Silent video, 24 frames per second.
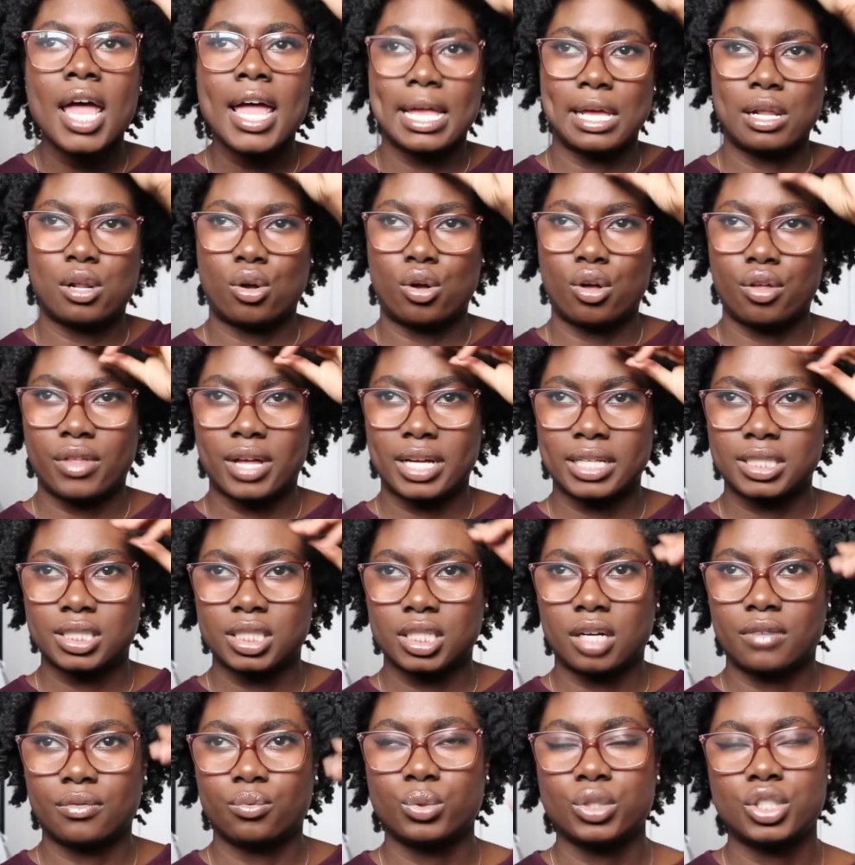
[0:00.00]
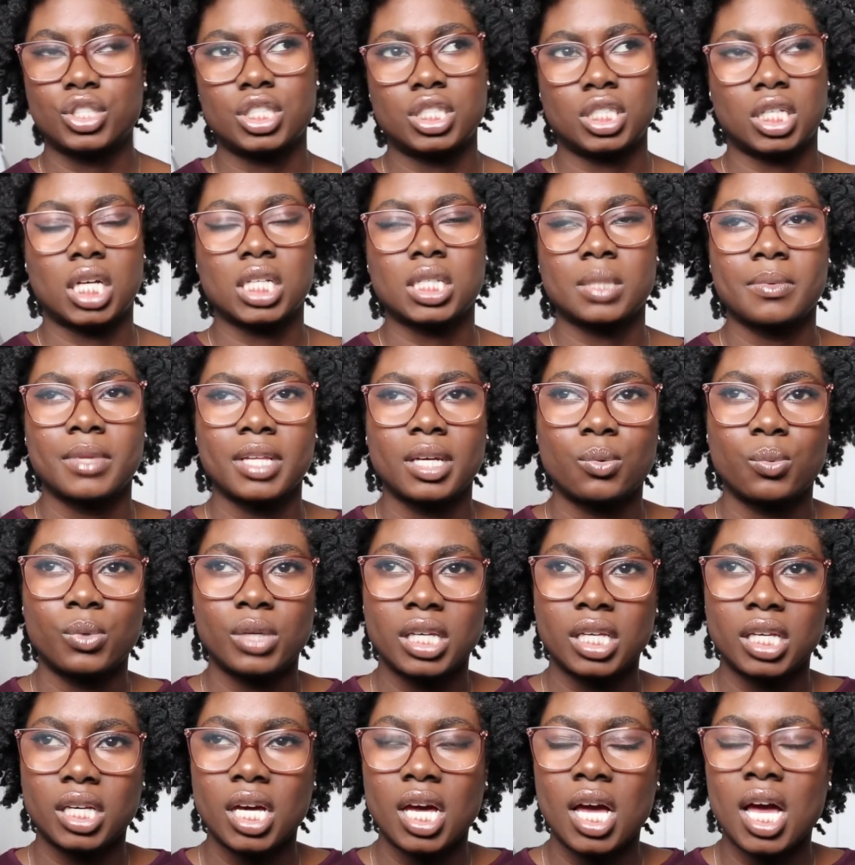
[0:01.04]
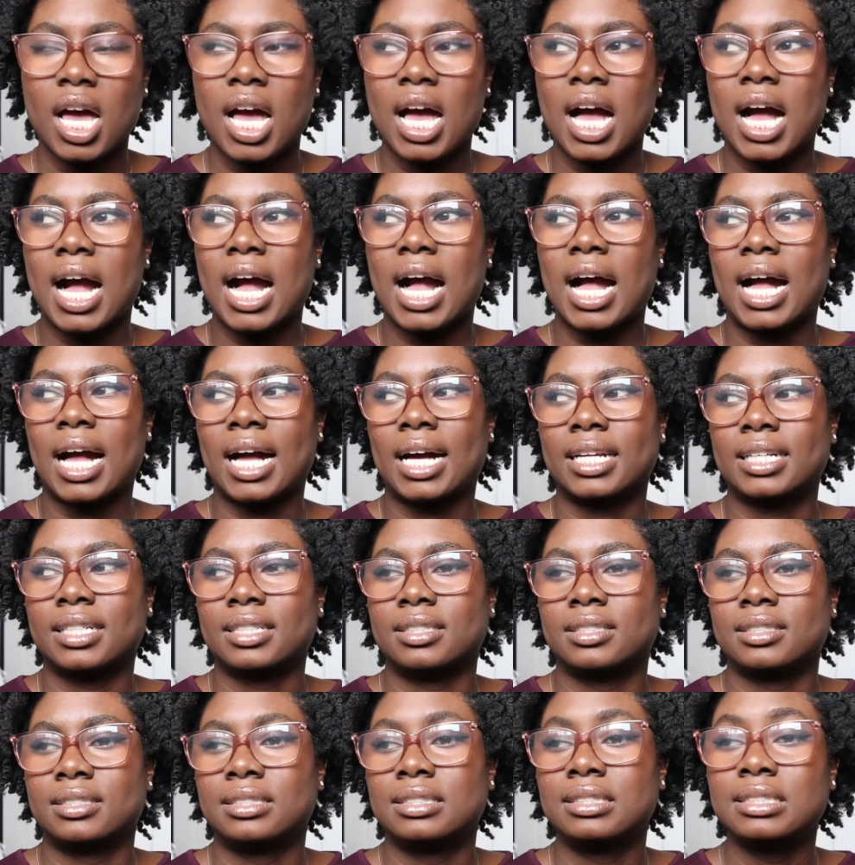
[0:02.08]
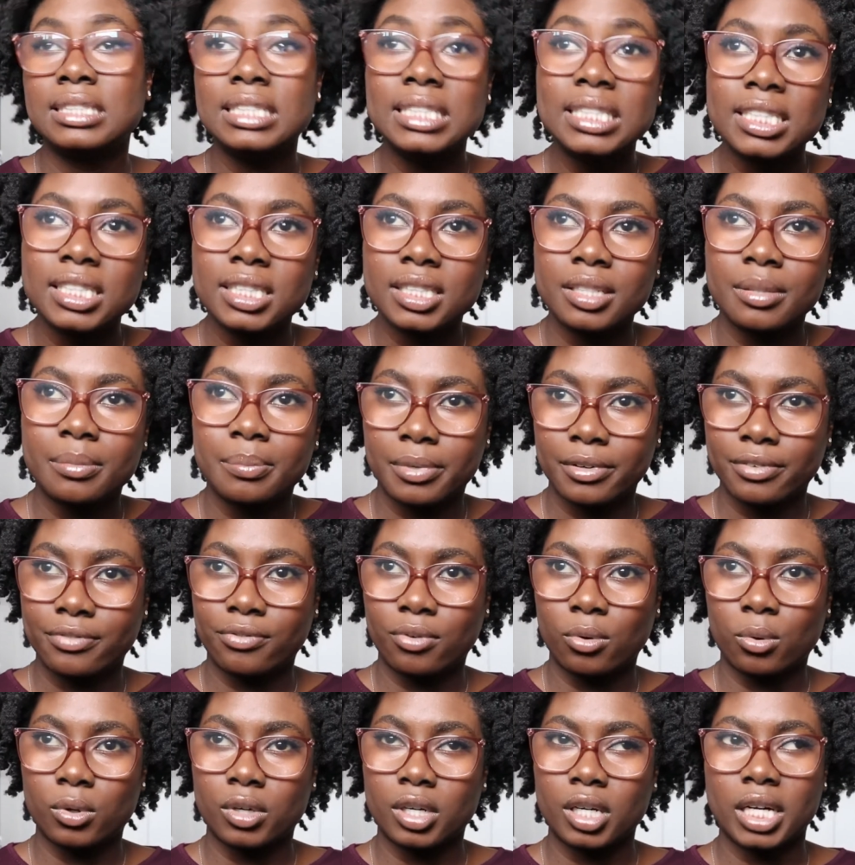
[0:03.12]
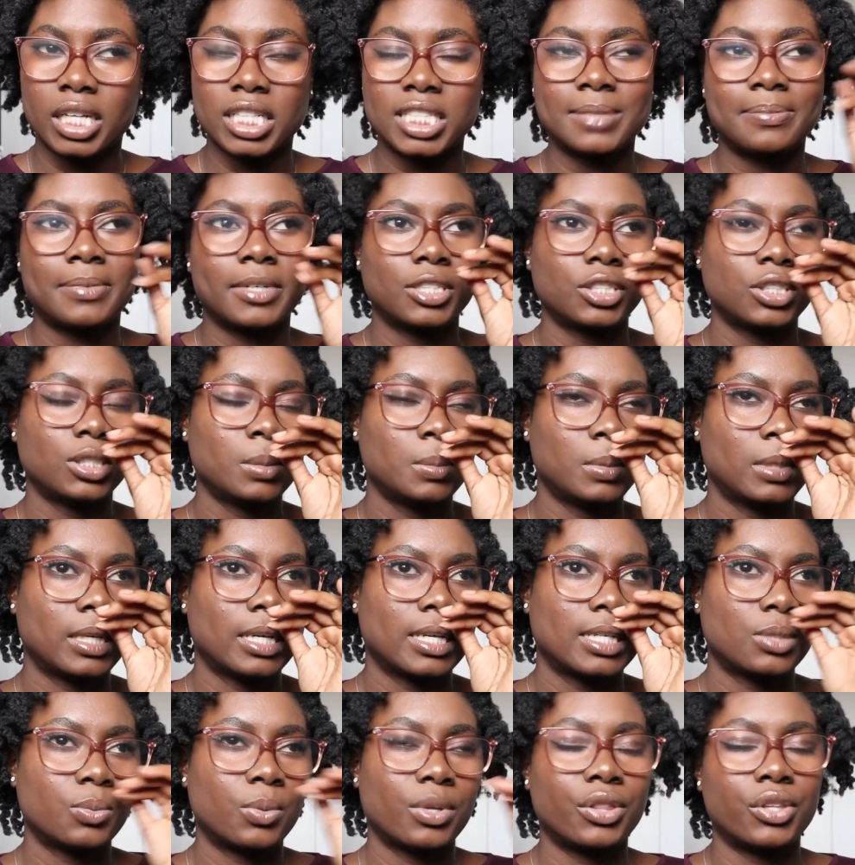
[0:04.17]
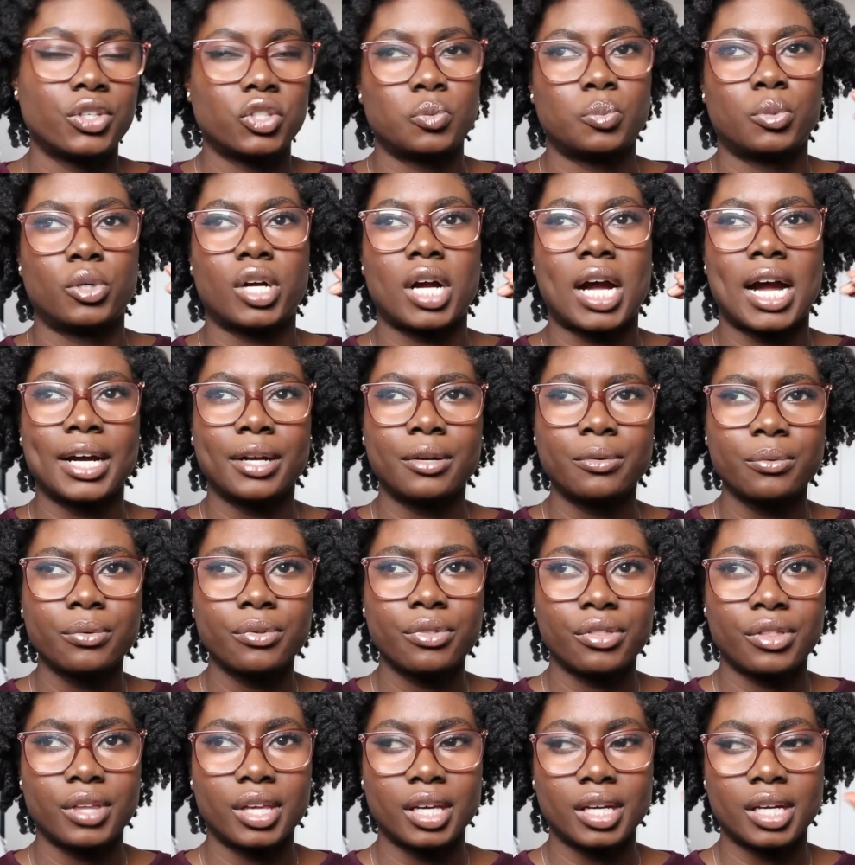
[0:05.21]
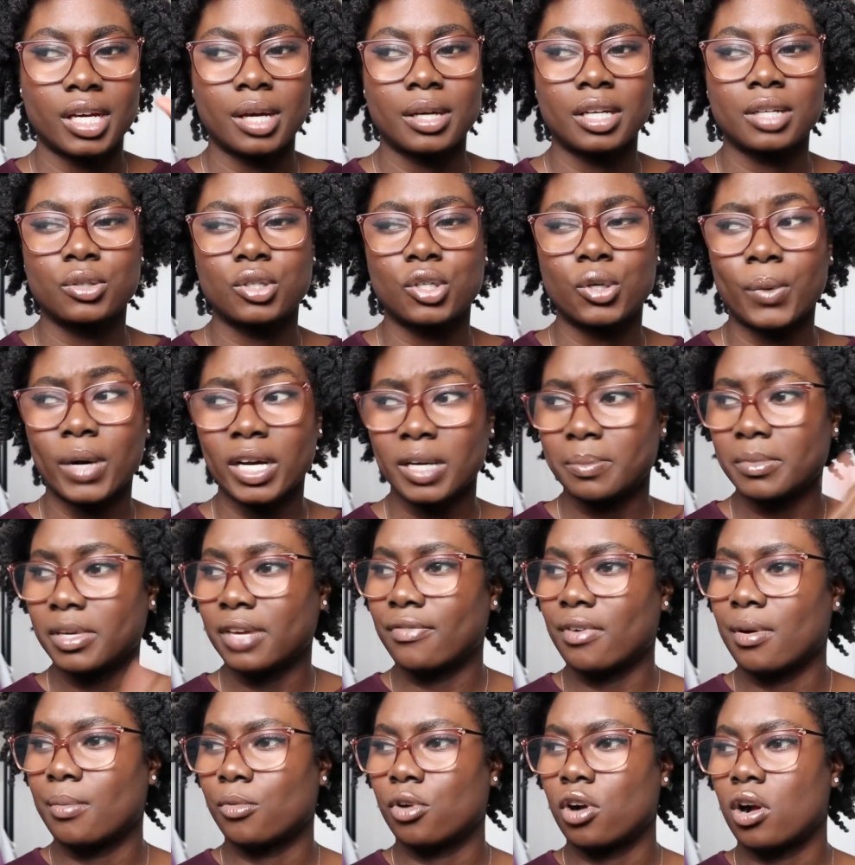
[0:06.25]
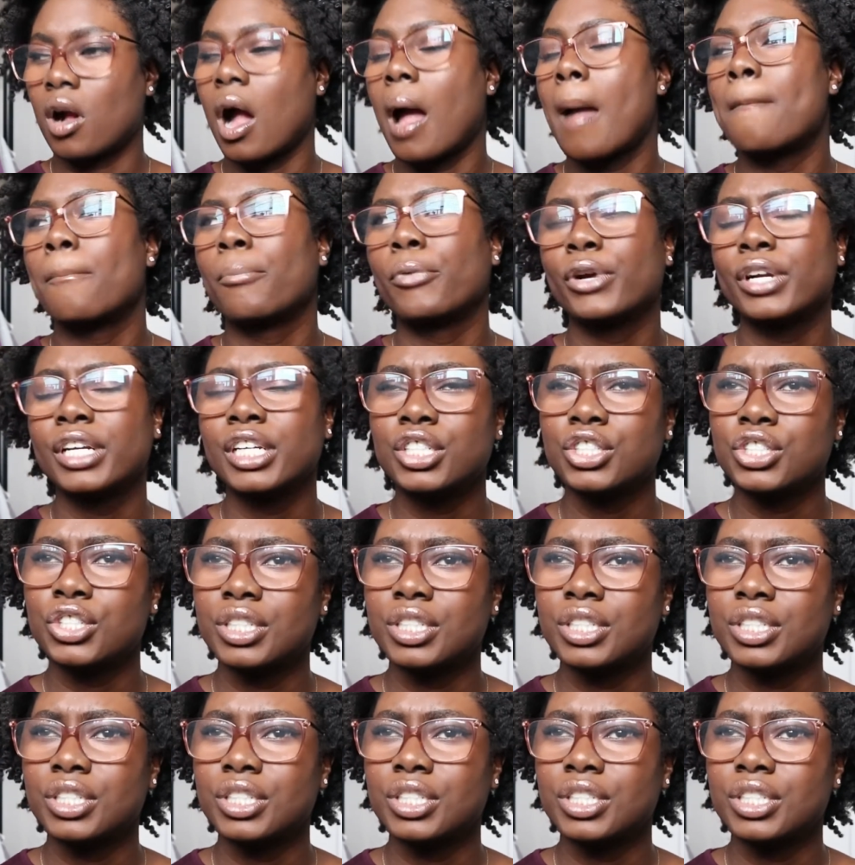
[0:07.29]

and all that stuff, which is not something we had seen before, especially because with this book, I don't think, correct me if I'm wrong, I'm pretty sure